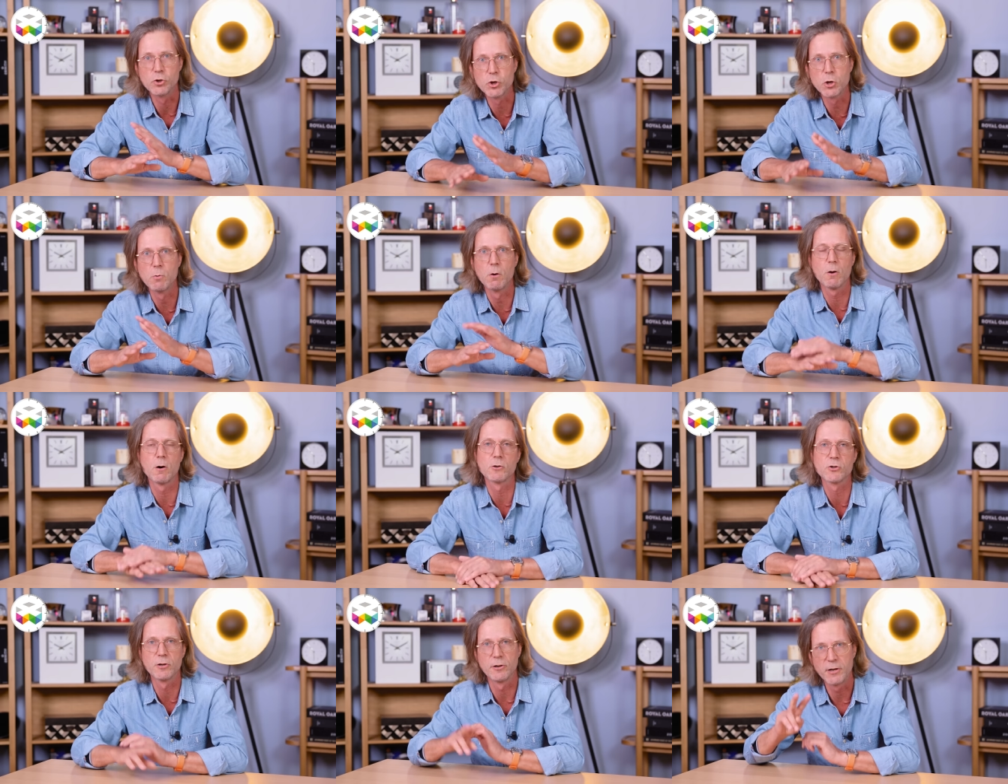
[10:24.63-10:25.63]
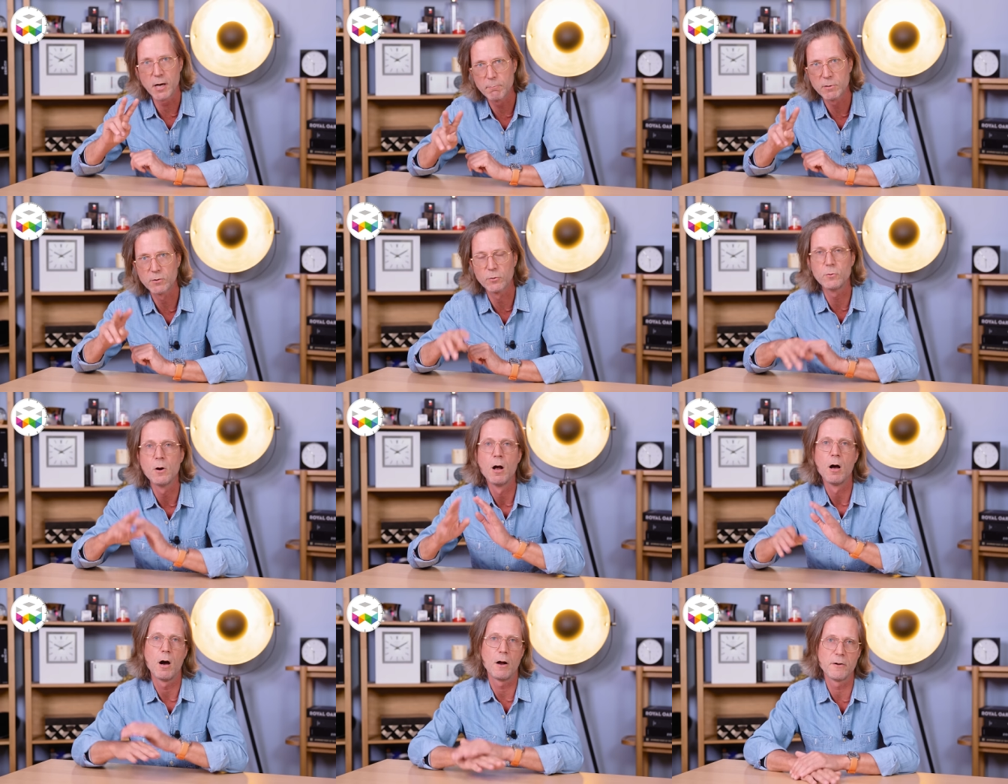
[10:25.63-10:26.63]
Jewel auction number 2
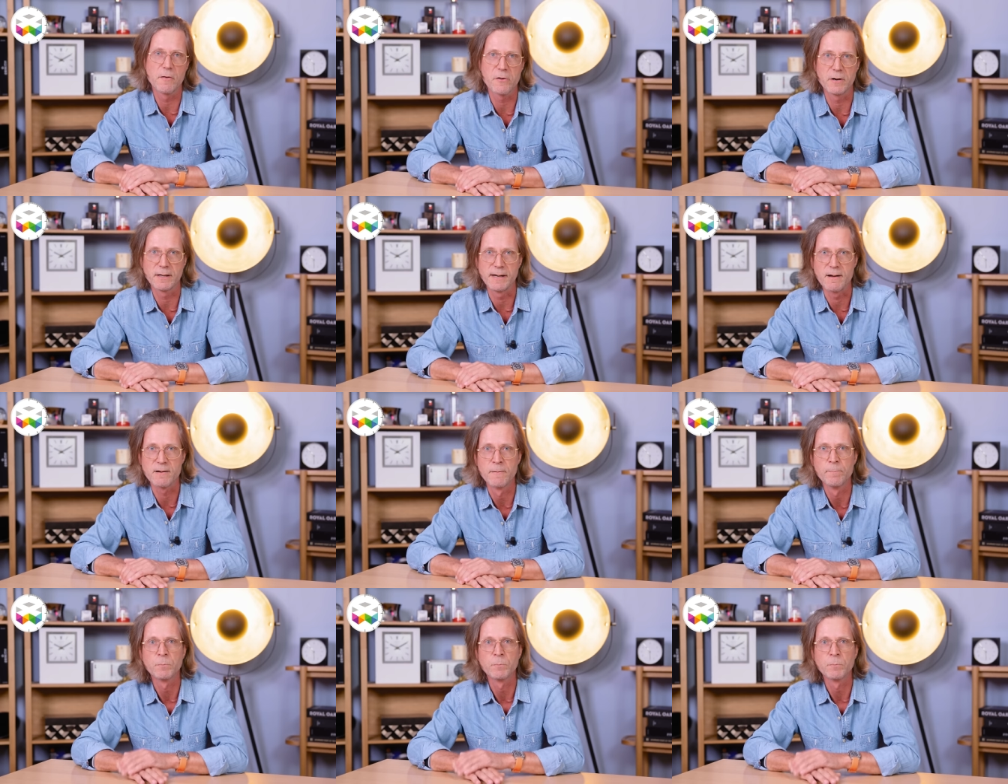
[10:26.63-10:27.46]
on the 13th.